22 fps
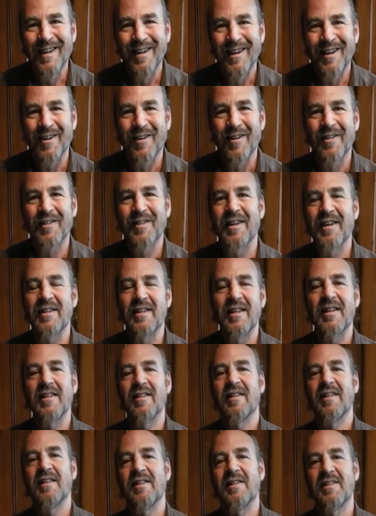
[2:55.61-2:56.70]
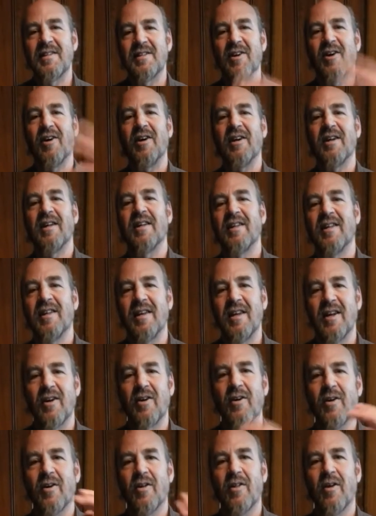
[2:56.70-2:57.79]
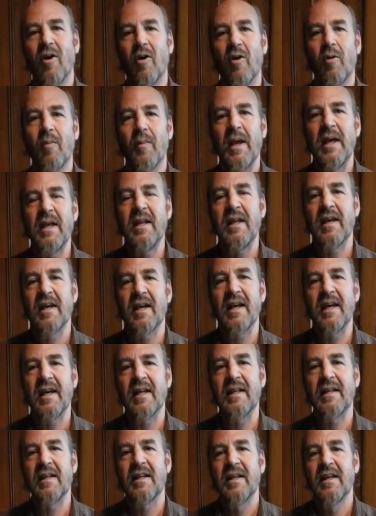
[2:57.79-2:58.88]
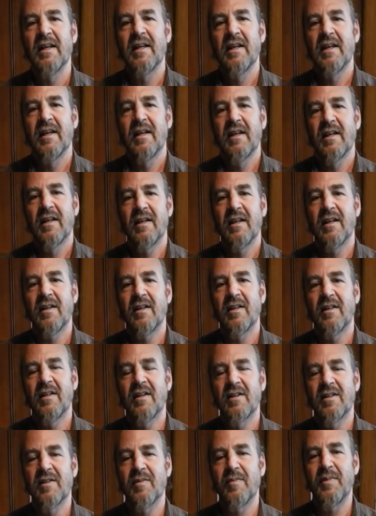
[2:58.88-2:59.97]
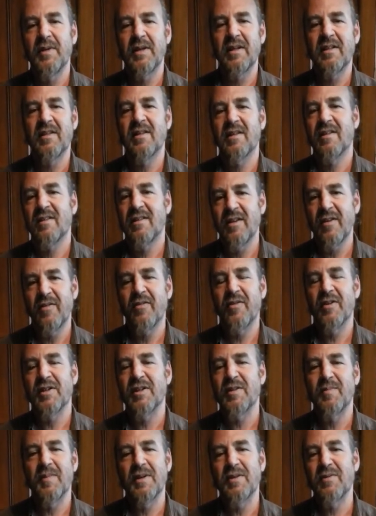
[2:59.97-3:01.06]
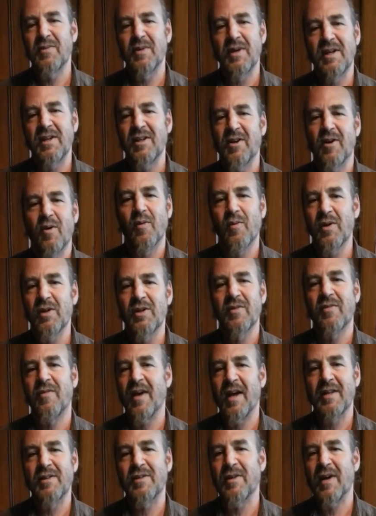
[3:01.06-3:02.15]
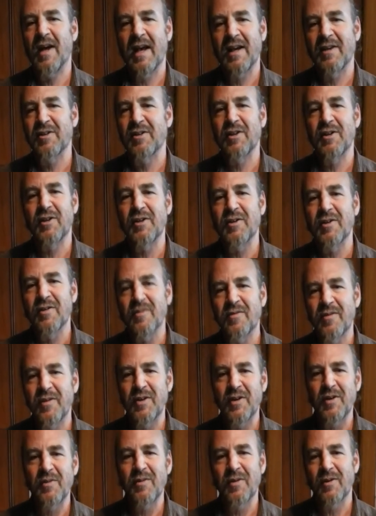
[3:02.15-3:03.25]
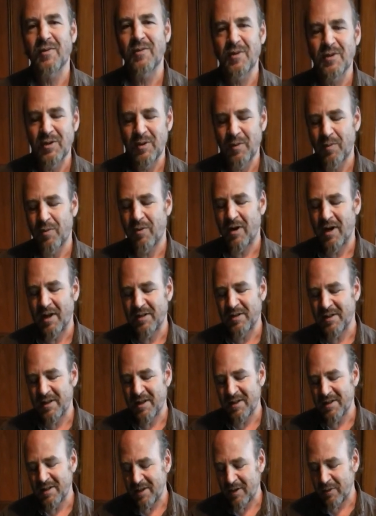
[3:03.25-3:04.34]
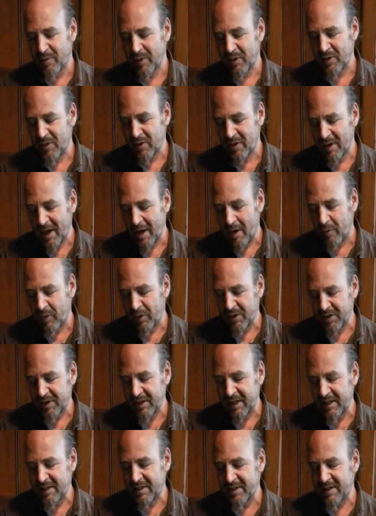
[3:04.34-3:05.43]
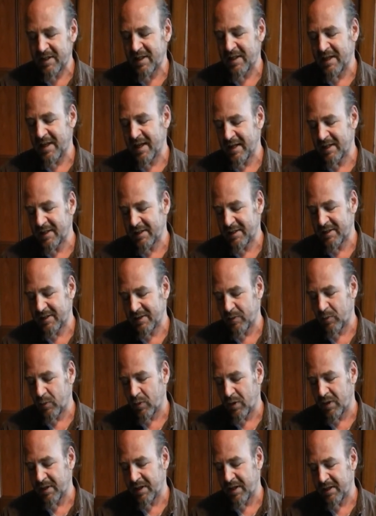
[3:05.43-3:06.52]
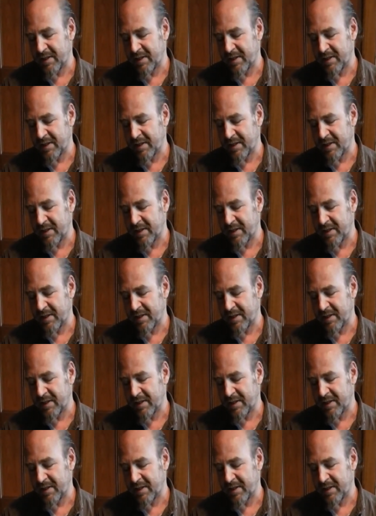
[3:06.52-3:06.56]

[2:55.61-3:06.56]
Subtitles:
This started, the whole mania, and there's a big difference between which fats are actually good for you and which are processed and which are not, which leads to the next one.